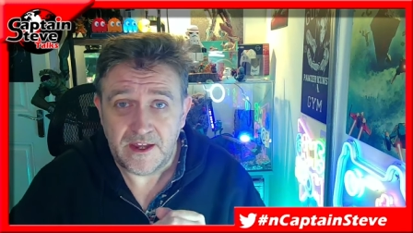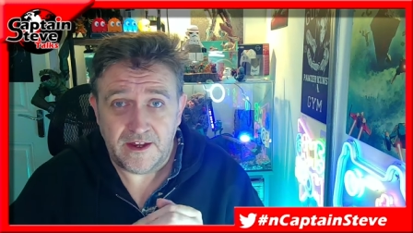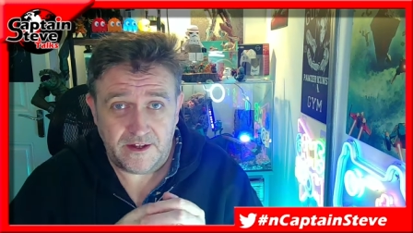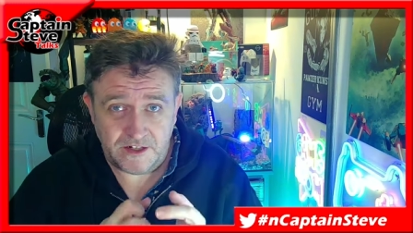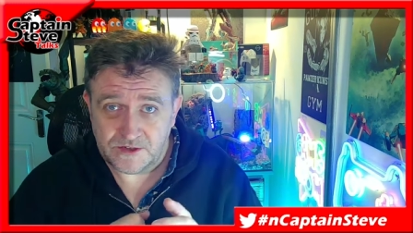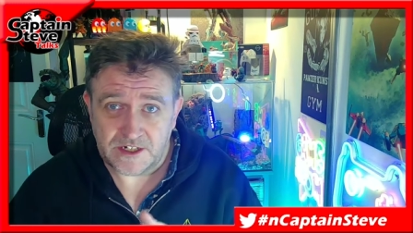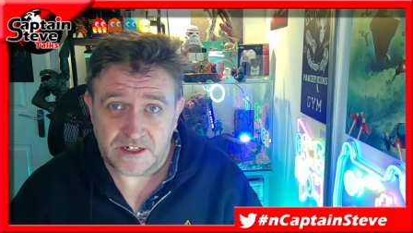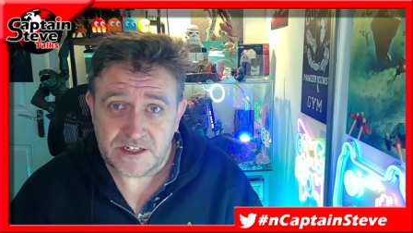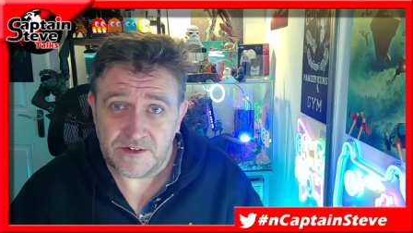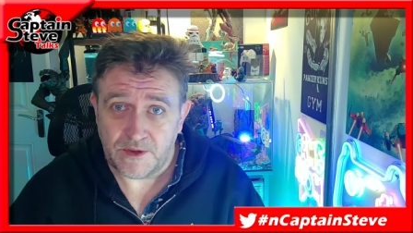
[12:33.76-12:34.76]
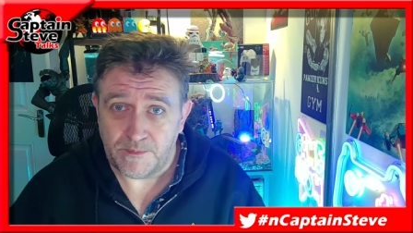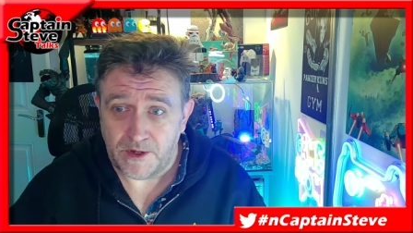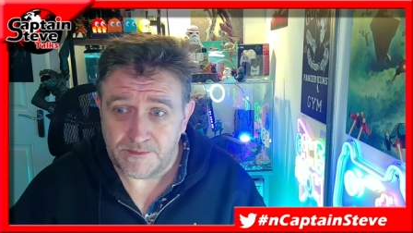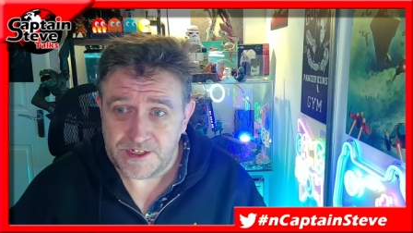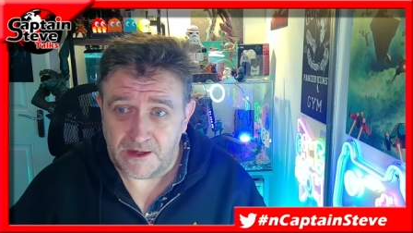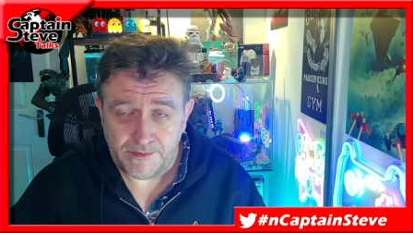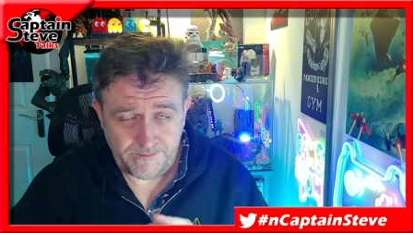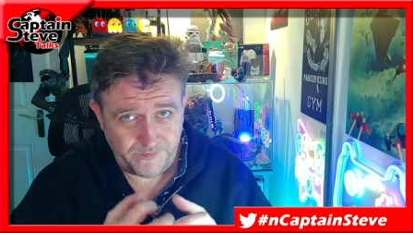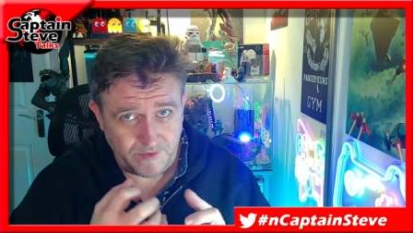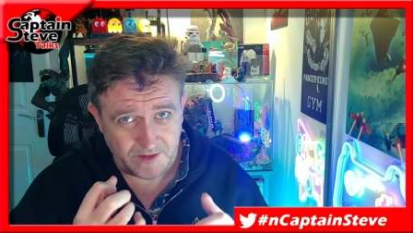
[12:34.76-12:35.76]
And the alternative that pops up,
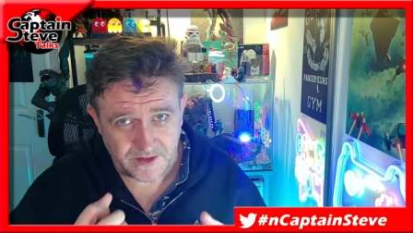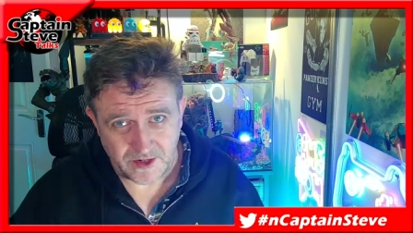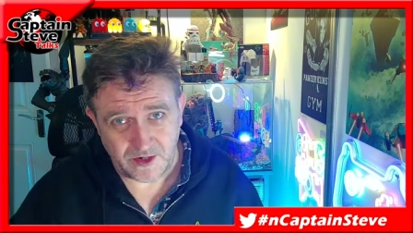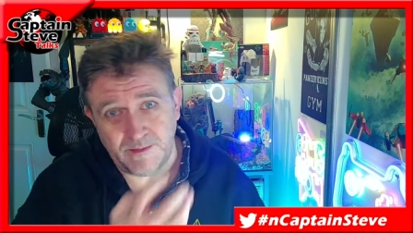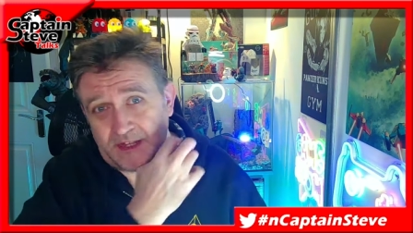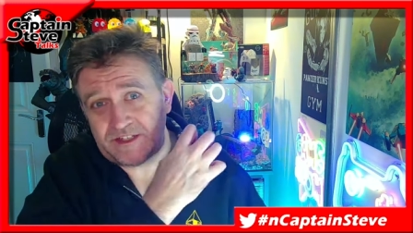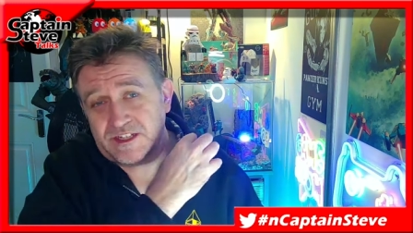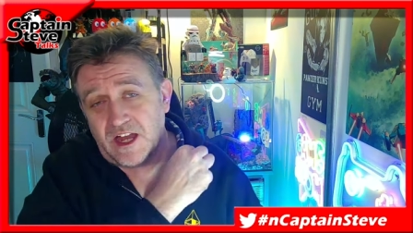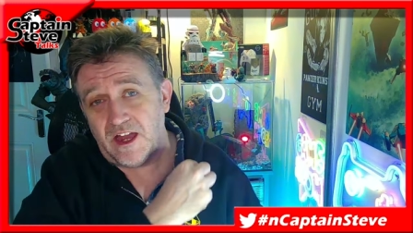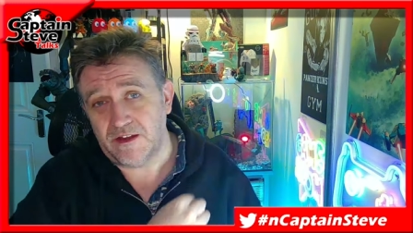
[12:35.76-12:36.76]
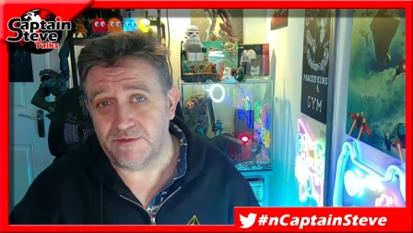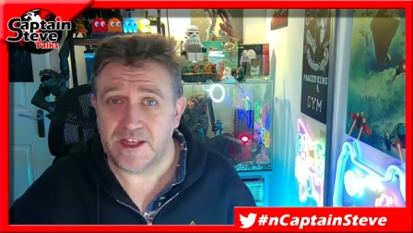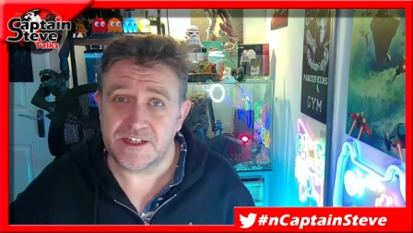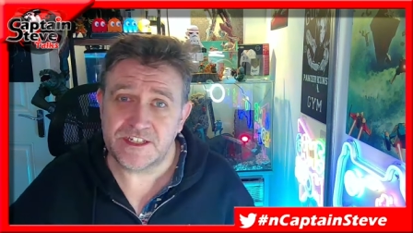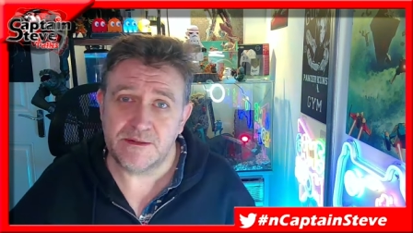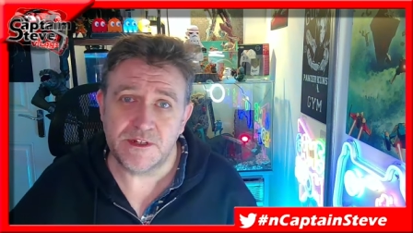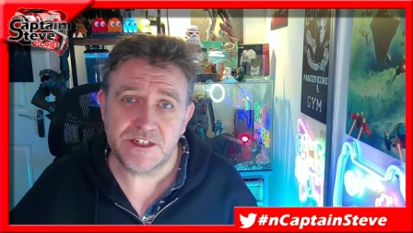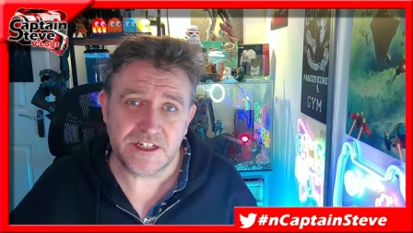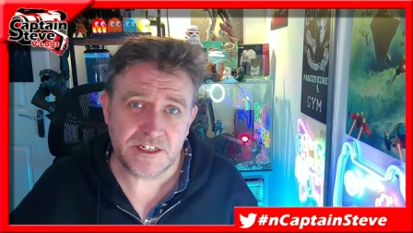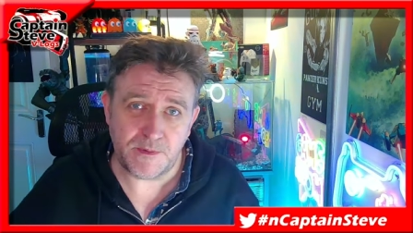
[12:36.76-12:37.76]
No Man's Sky, for that
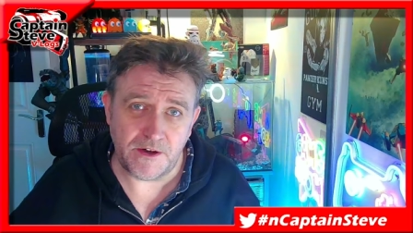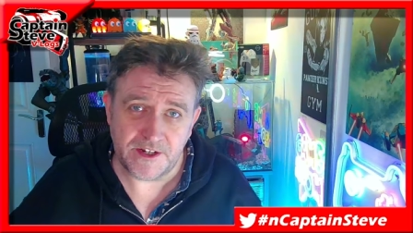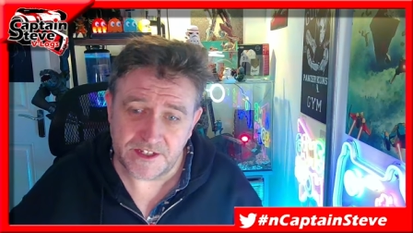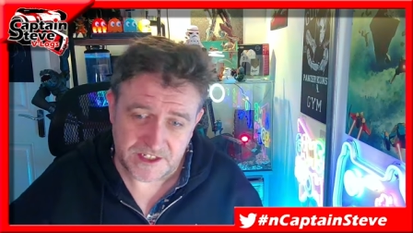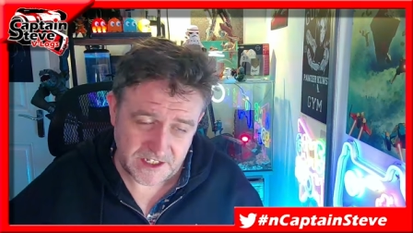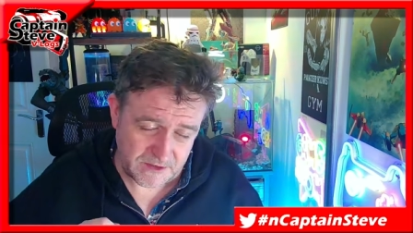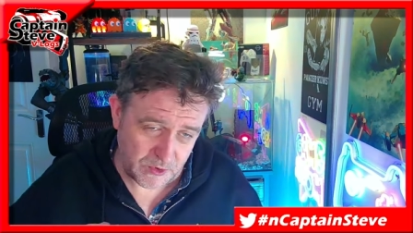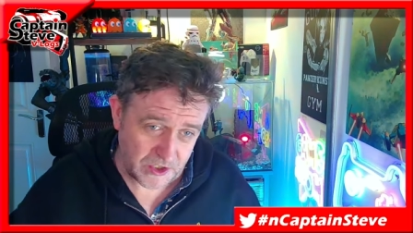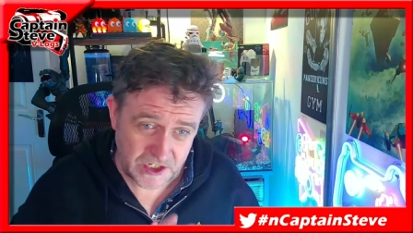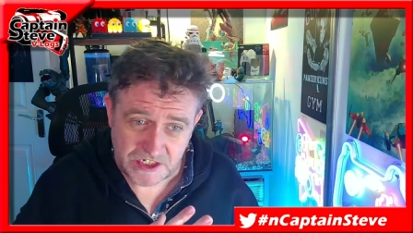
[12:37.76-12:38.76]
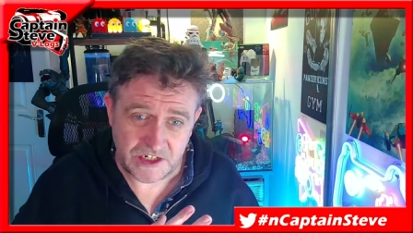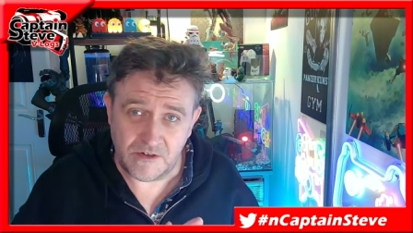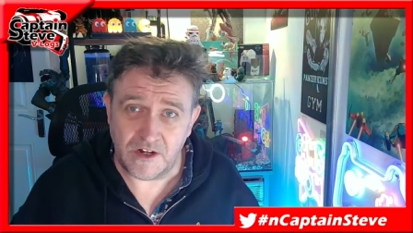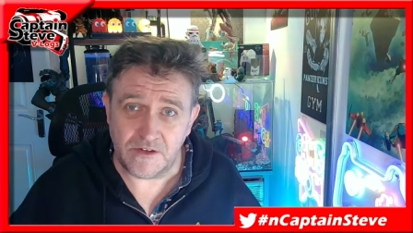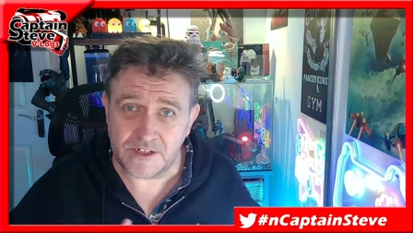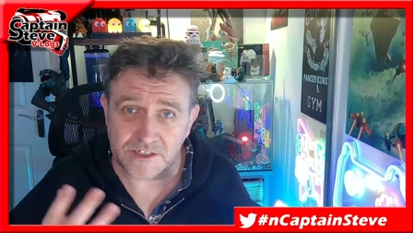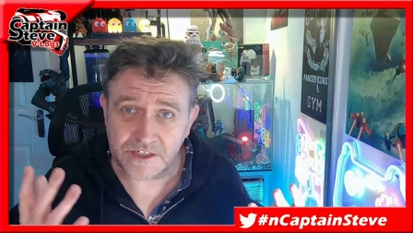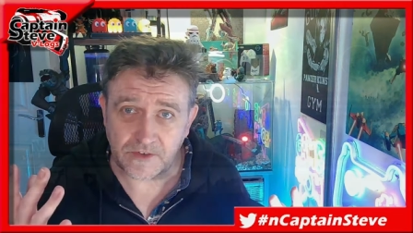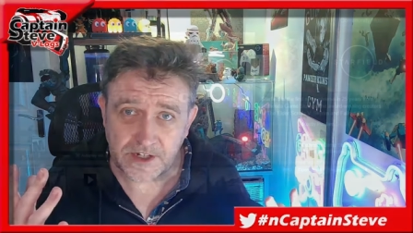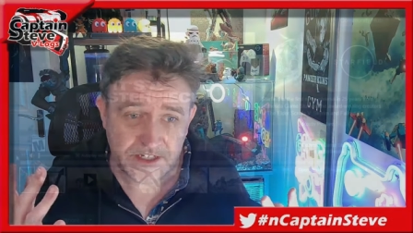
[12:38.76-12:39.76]
seamless experience that there's no loading
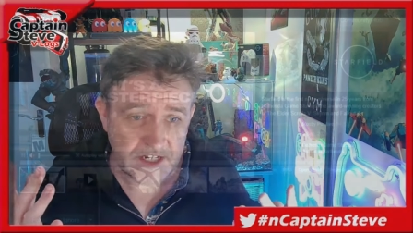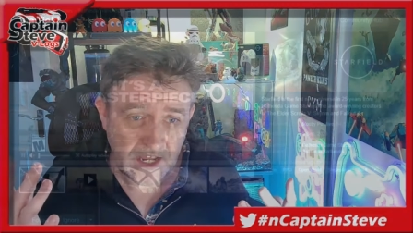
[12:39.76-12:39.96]
screens.